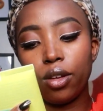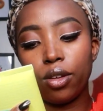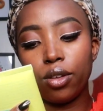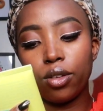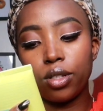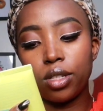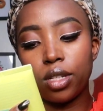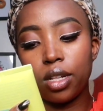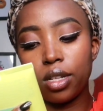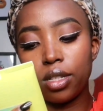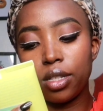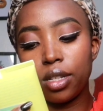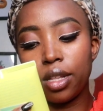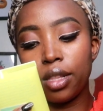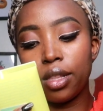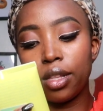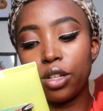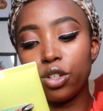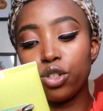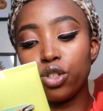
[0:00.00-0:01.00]
use this
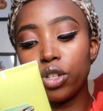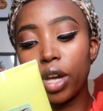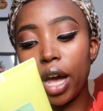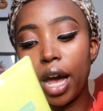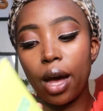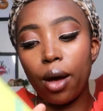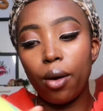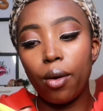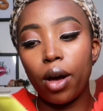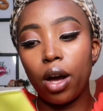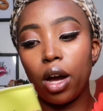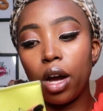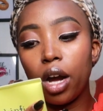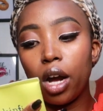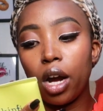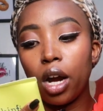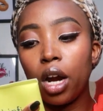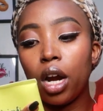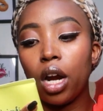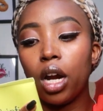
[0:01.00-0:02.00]
in the
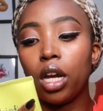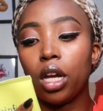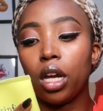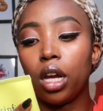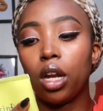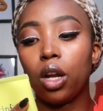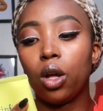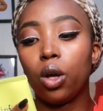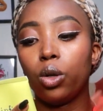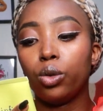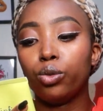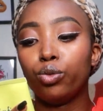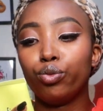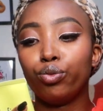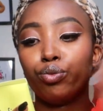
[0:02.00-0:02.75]
shower, you know.